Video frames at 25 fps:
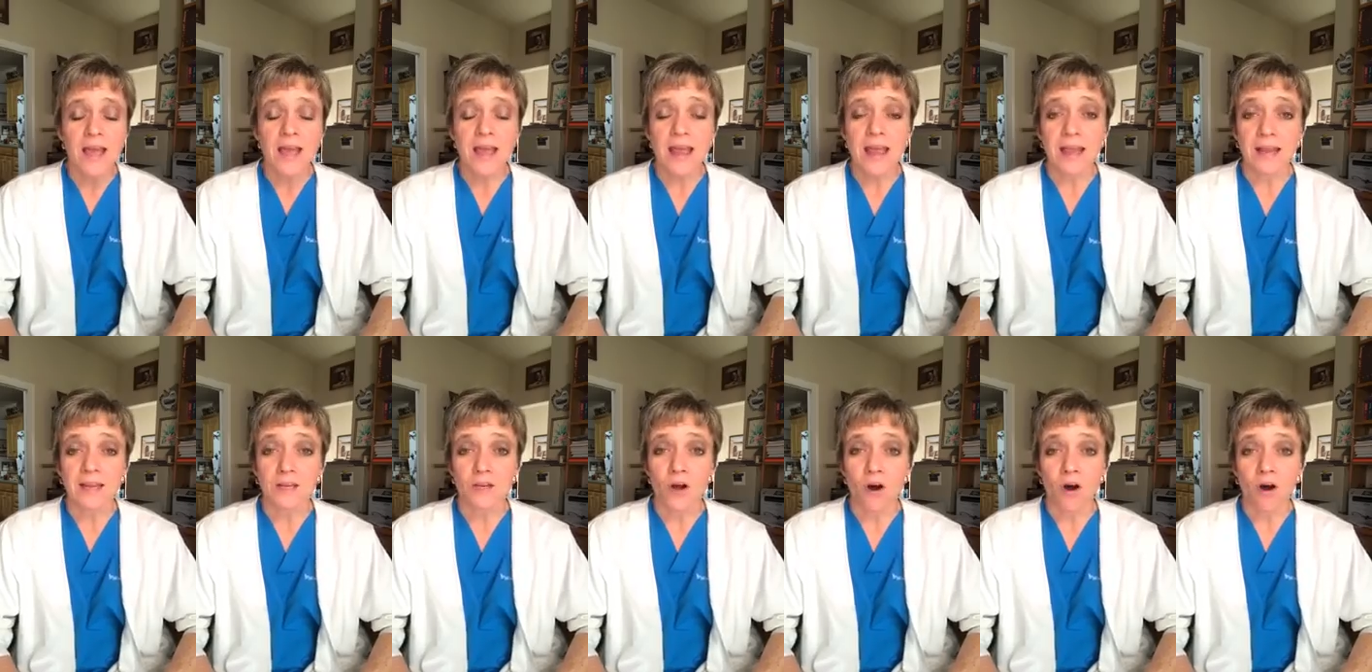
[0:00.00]

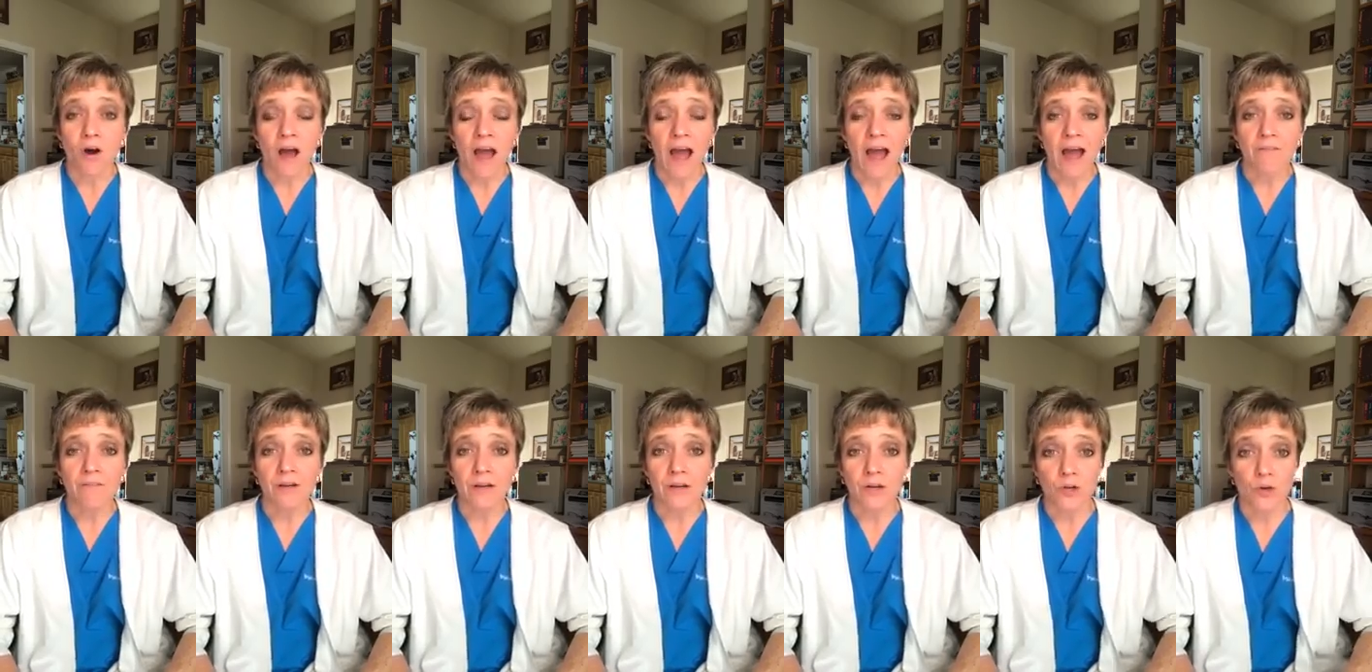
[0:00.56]
And y'all
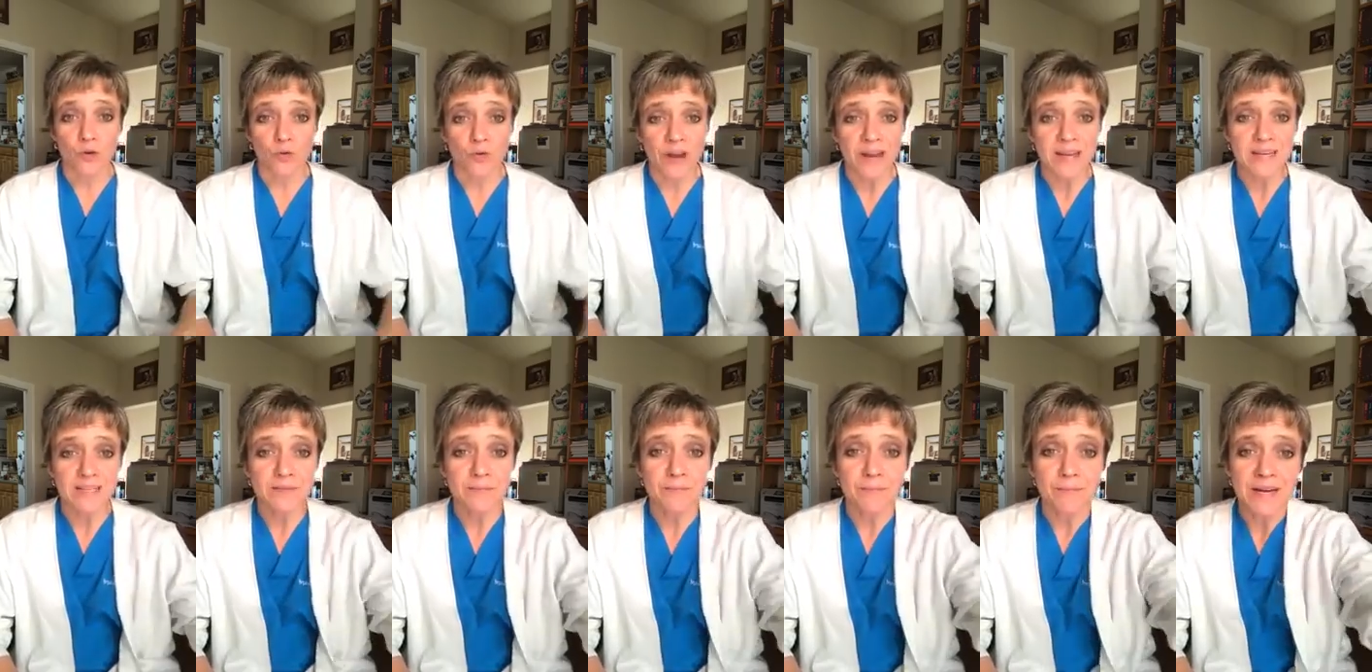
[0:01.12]
have a
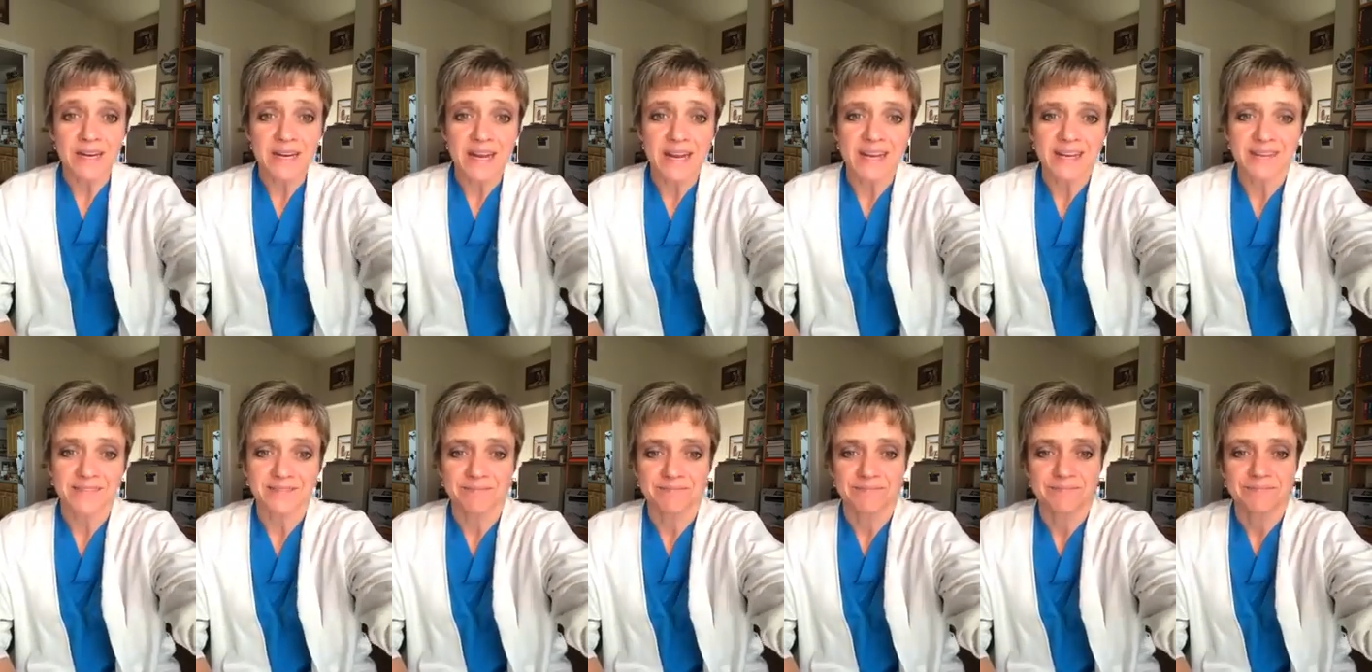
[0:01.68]
great Monday.